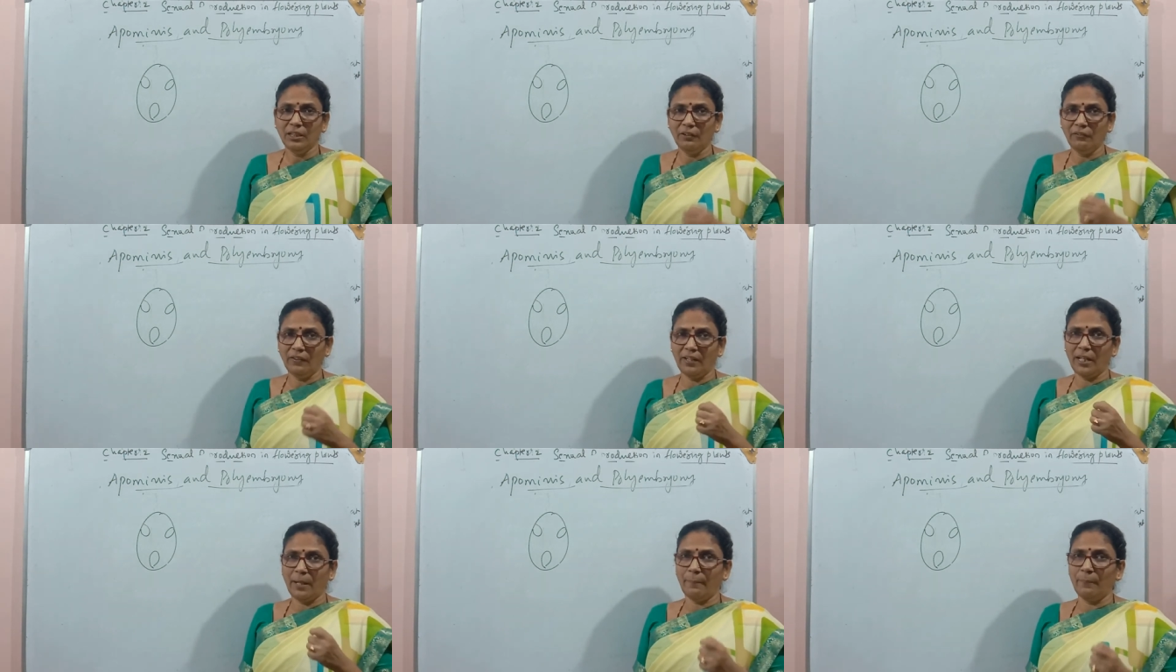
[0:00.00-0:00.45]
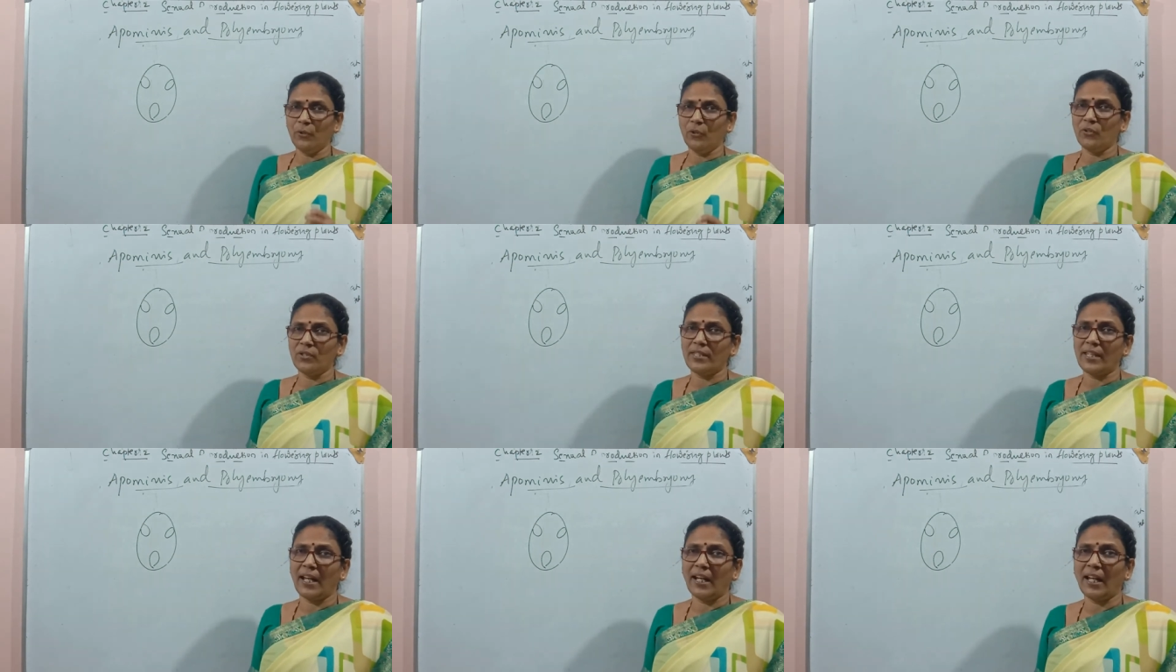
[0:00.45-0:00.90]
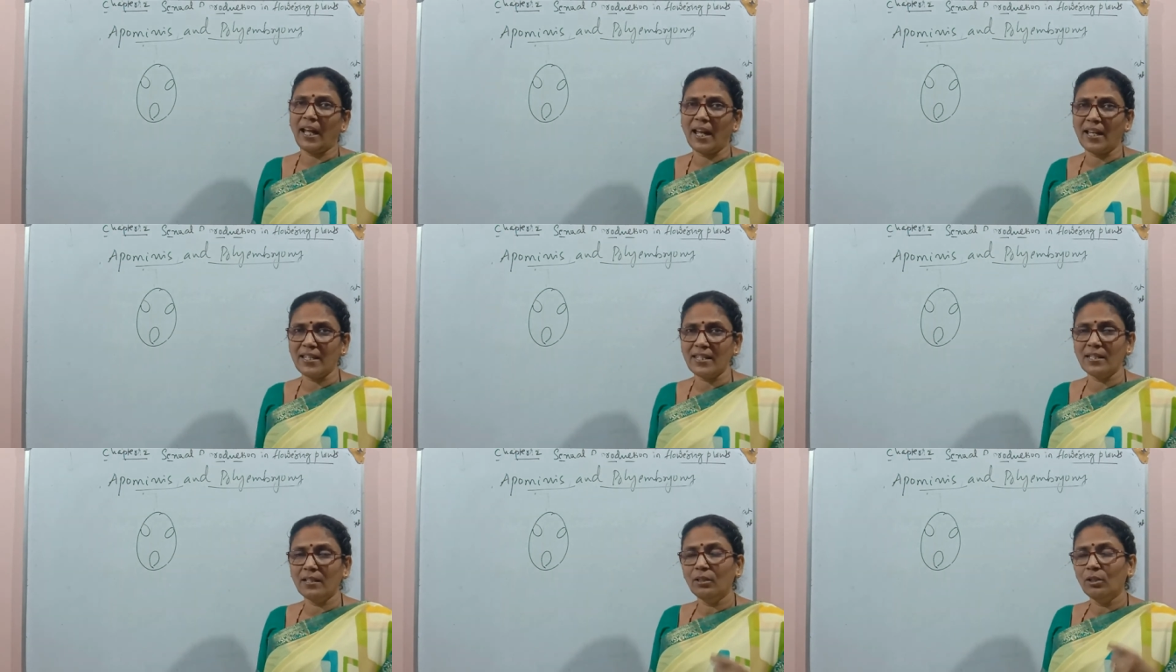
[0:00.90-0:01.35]
If an embryo sac
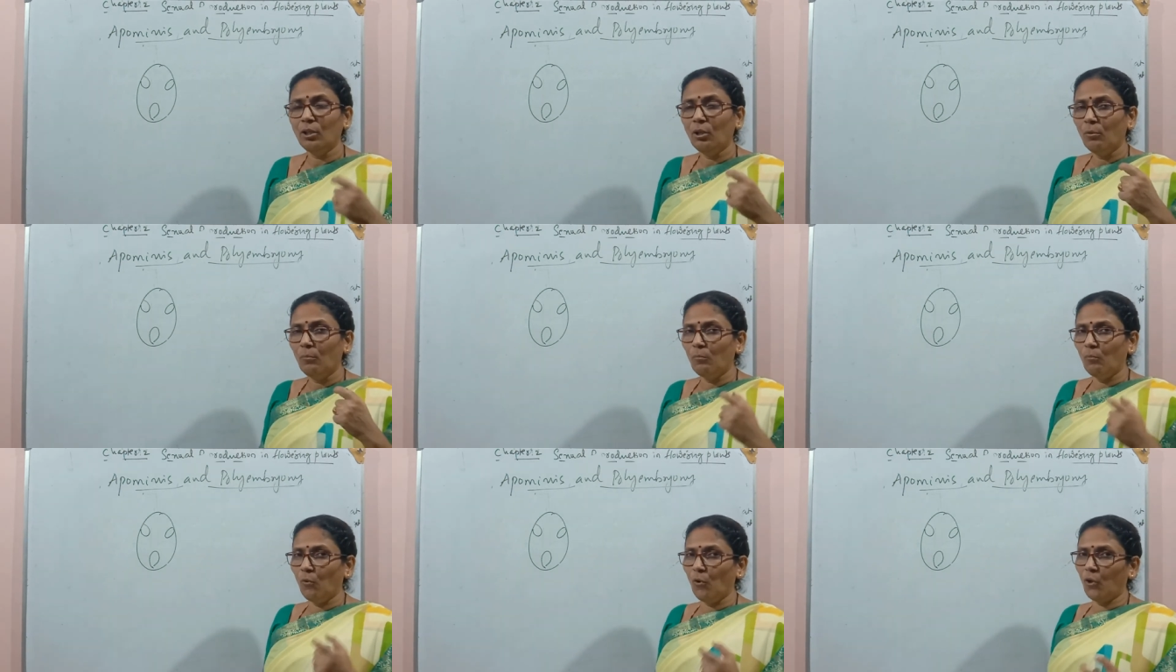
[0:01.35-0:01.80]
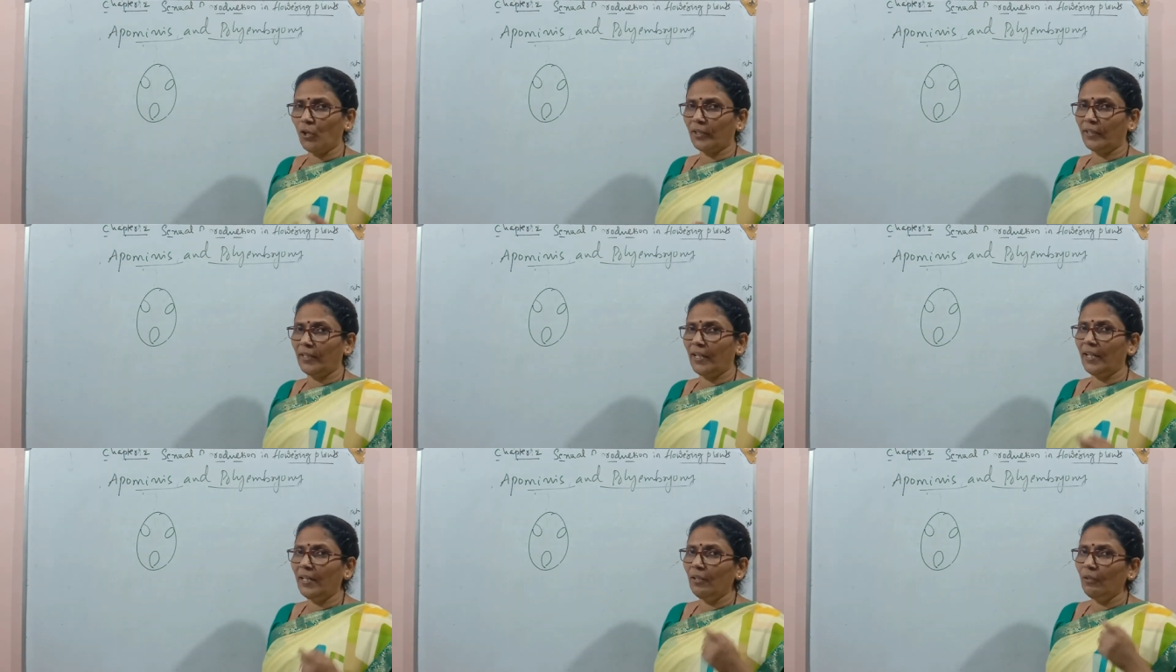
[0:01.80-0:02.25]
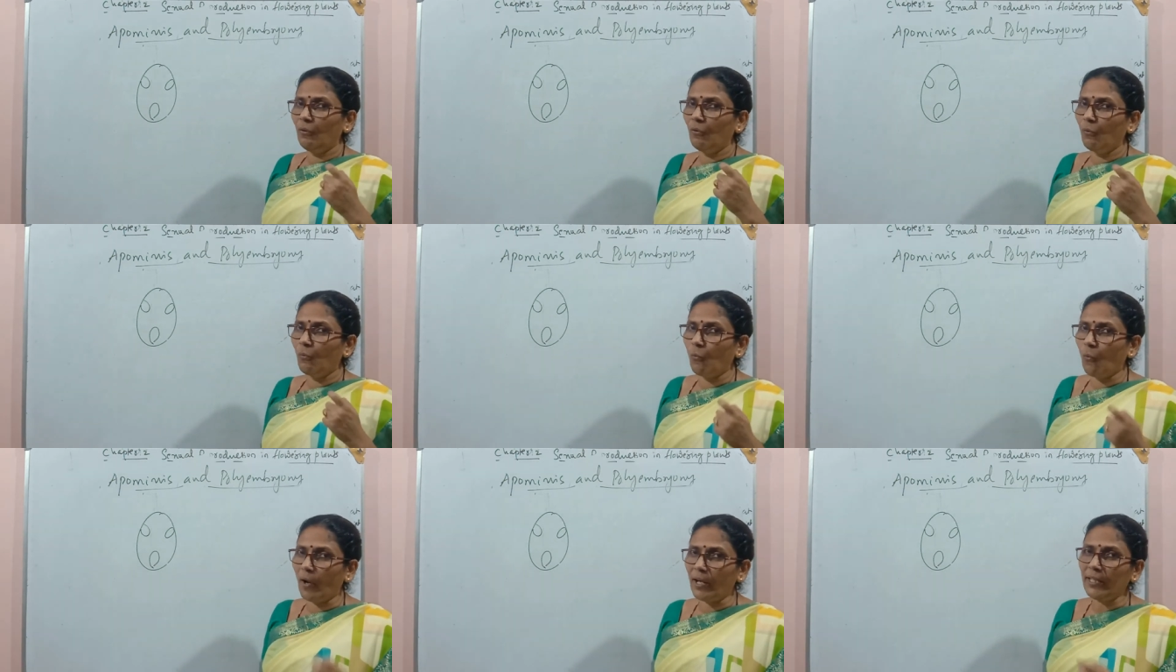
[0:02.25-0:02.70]
has more
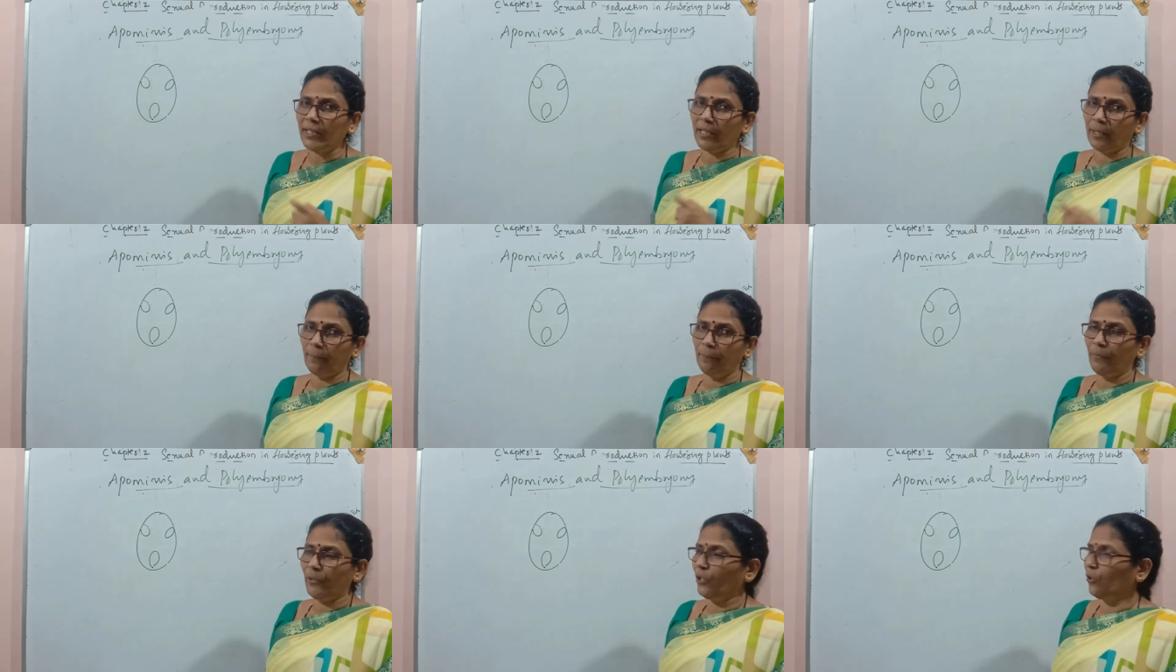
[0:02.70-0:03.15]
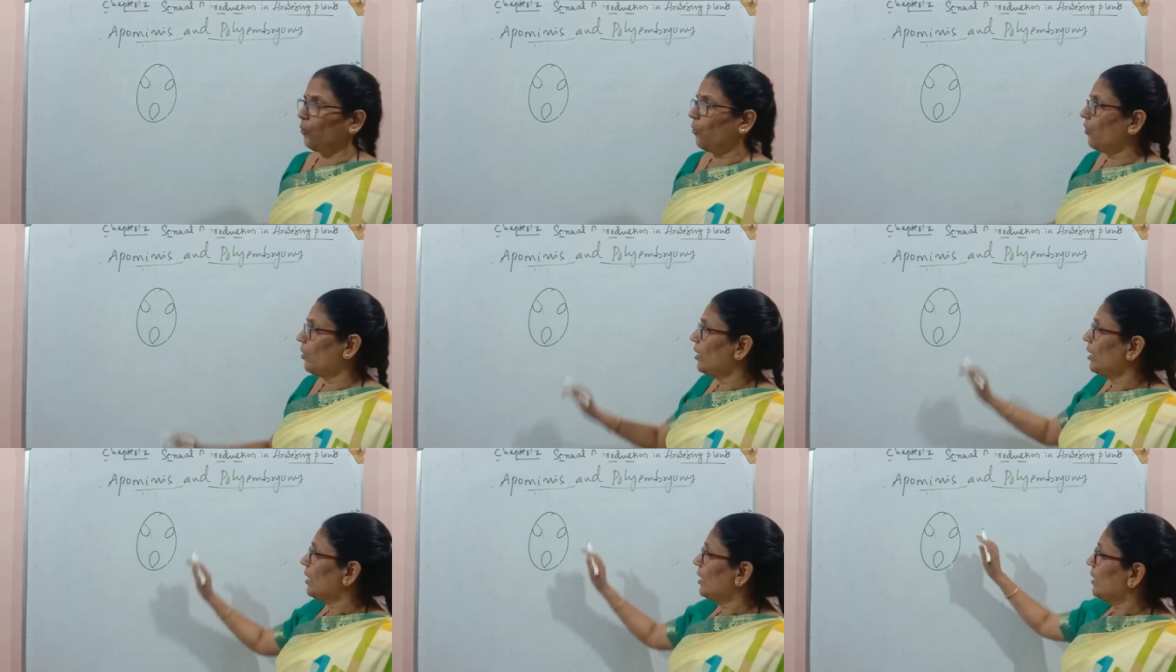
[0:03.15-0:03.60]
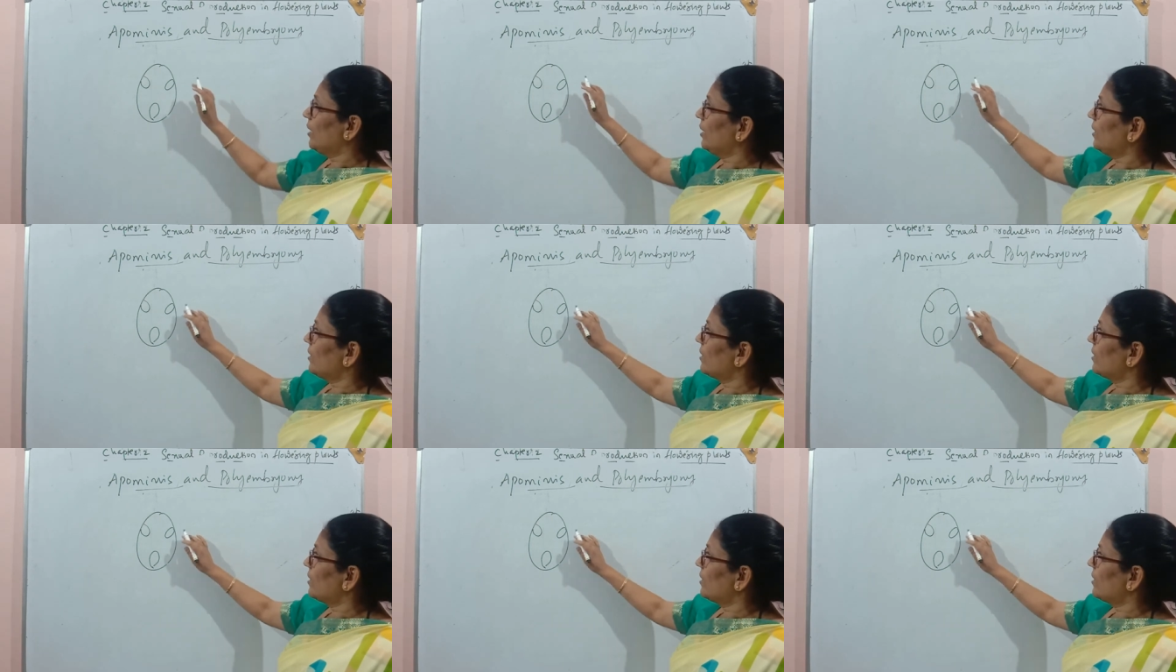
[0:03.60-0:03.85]
than one embryo,